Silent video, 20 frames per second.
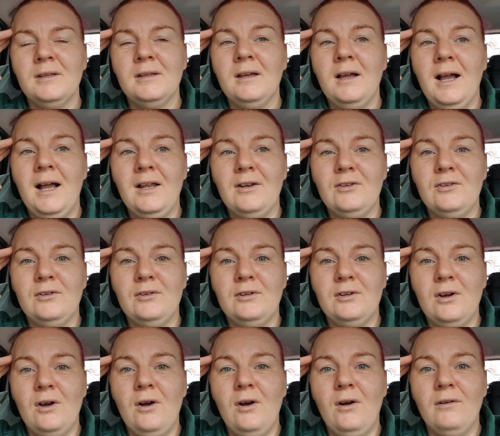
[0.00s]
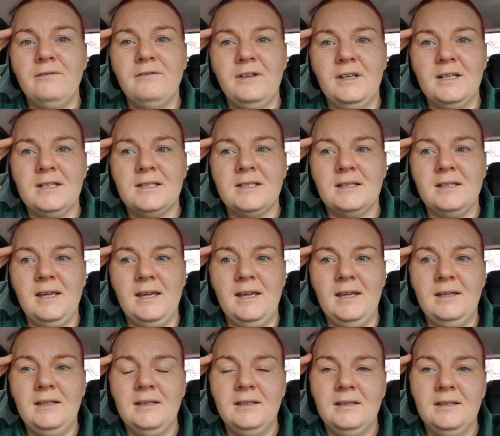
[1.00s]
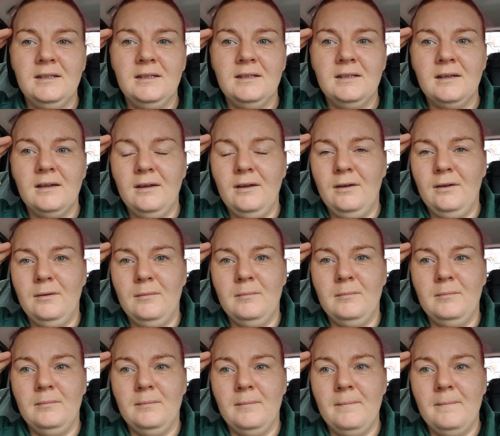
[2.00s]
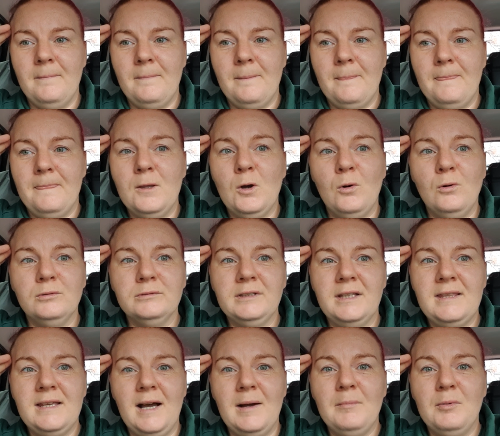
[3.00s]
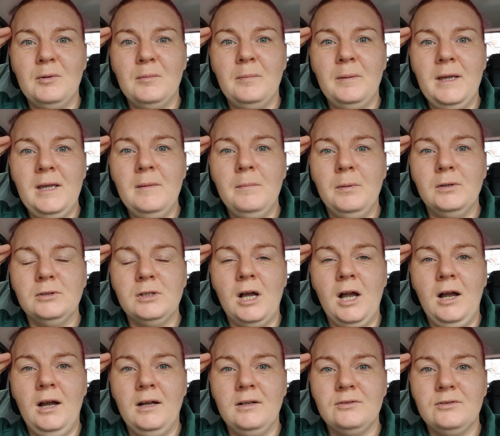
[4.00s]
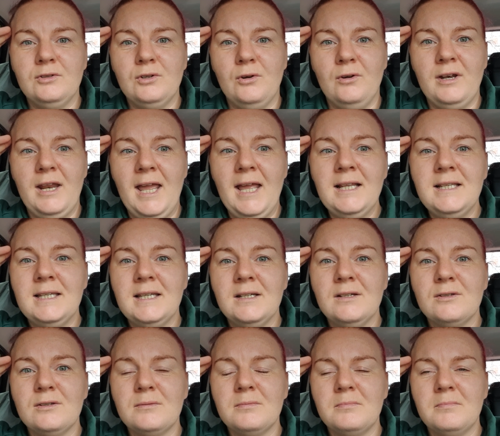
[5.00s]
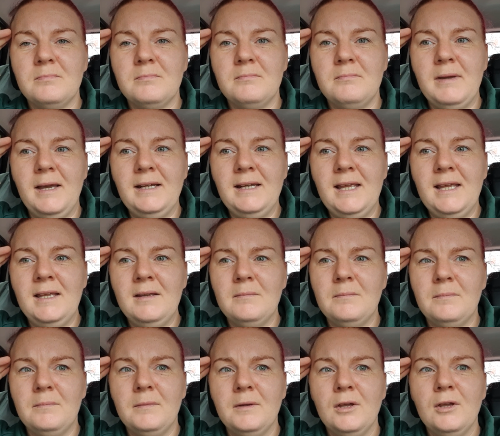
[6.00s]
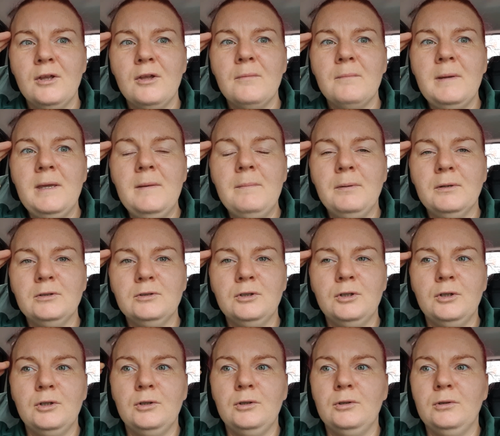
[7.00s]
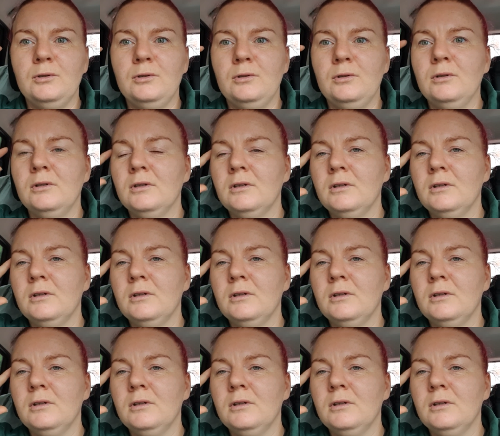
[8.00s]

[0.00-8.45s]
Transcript: And obviously, not only that, but people aren't donating as many. People who